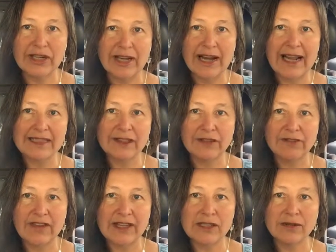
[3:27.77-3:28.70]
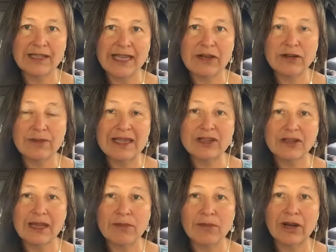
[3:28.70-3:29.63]
and it has an effect on the
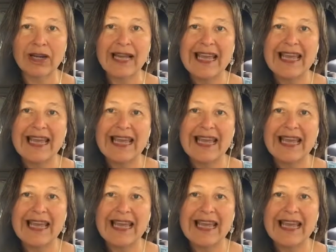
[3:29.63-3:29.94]
endometrium where it